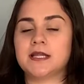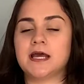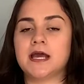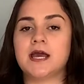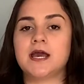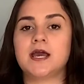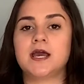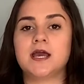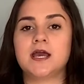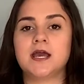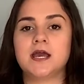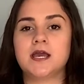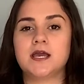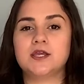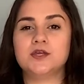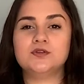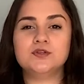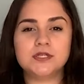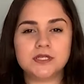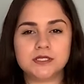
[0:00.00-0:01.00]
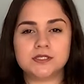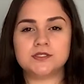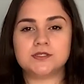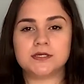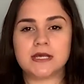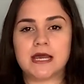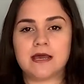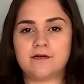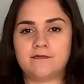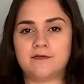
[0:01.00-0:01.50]
that you need to
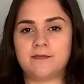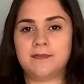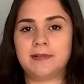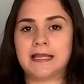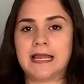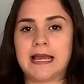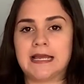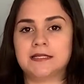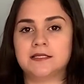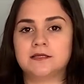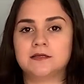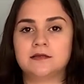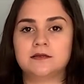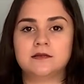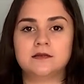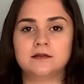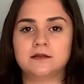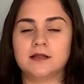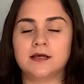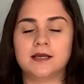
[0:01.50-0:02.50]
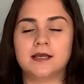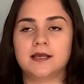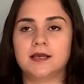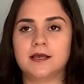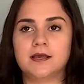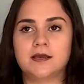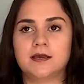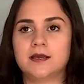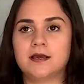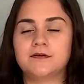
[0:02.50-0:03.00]
have a plan. Like,
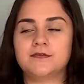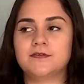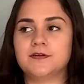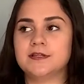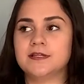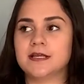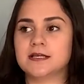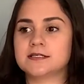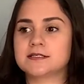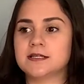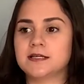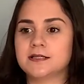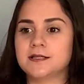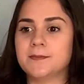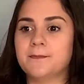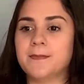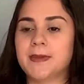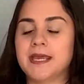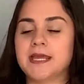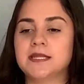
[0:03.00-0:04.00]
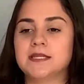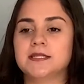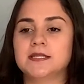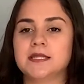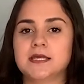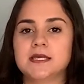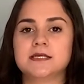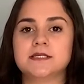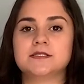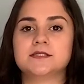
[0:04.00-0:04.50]
I think that's like the main
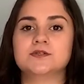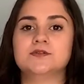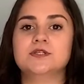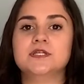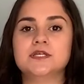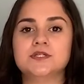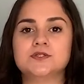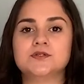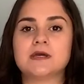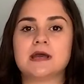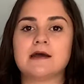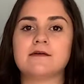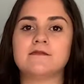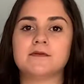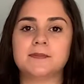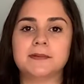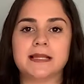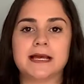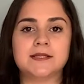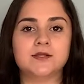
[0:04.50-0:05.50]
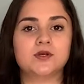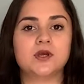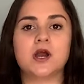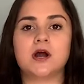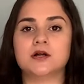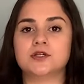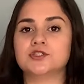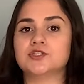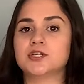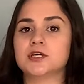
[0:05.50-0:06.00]
things. You need to have a plan. You
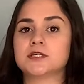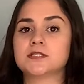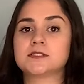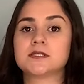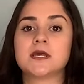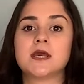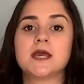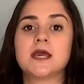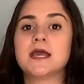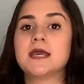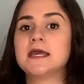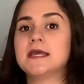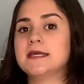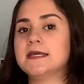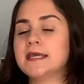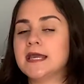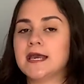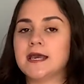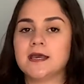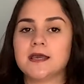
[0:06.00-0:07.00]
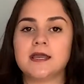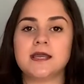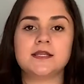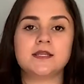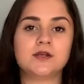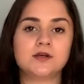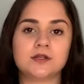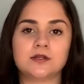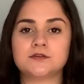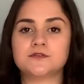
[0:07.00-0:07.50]
can't just get
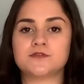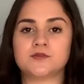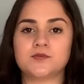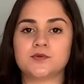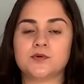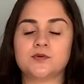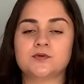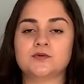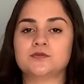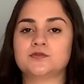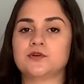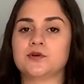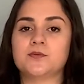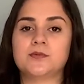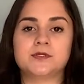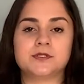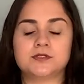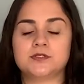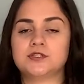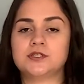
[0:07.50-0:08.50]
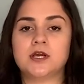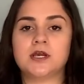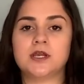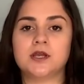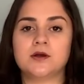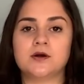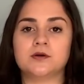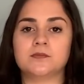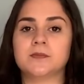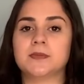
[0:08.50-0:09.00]
any clothes from your wardrobe and just chuck it
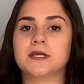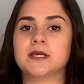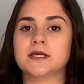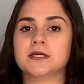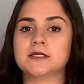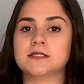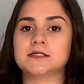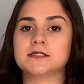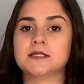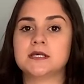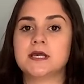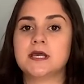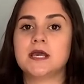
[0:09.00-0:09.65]
on because